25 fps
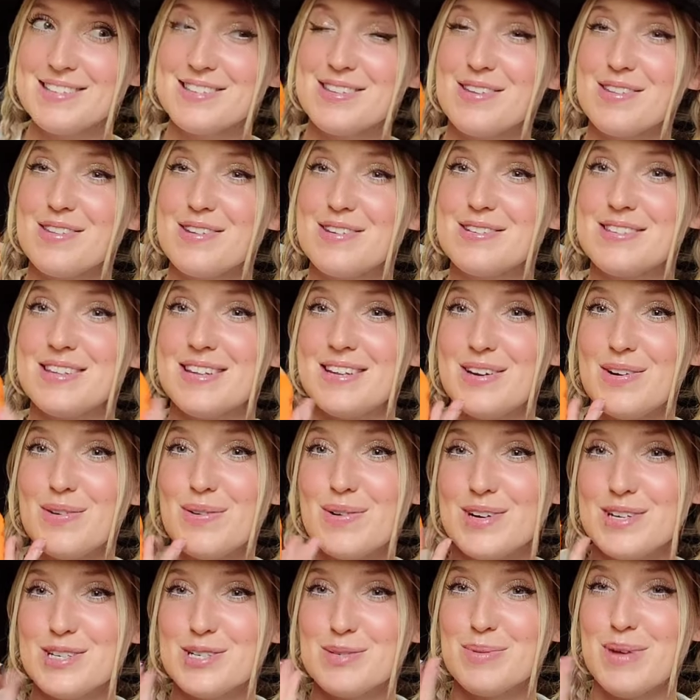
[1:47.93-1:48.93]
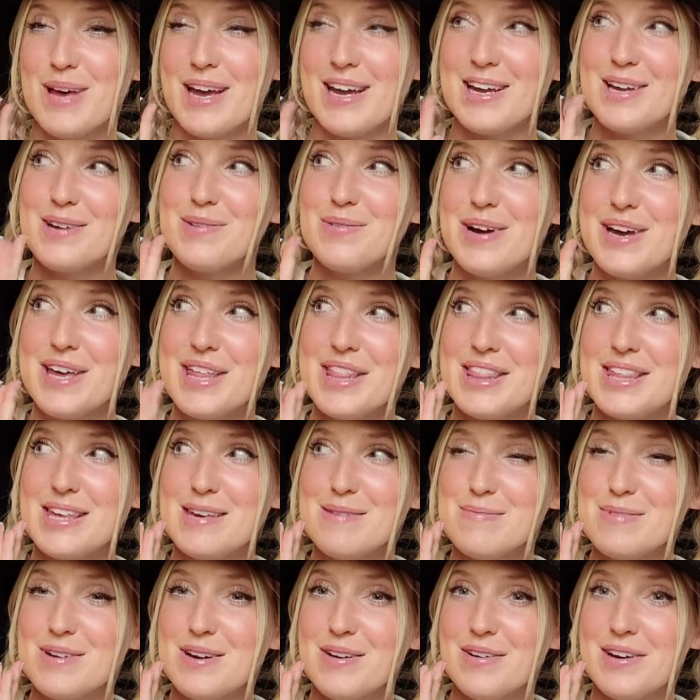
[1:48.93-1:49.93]
so there's an orange, black, and white
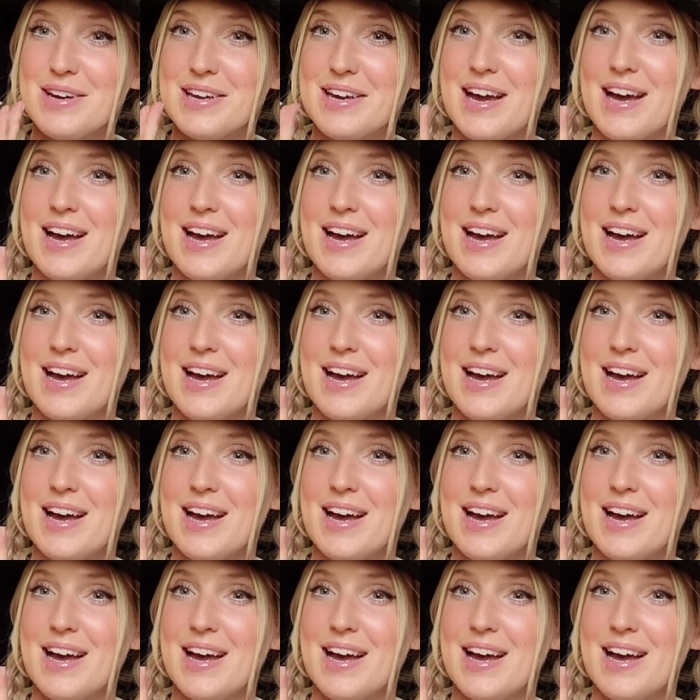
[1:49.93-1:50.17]
theme going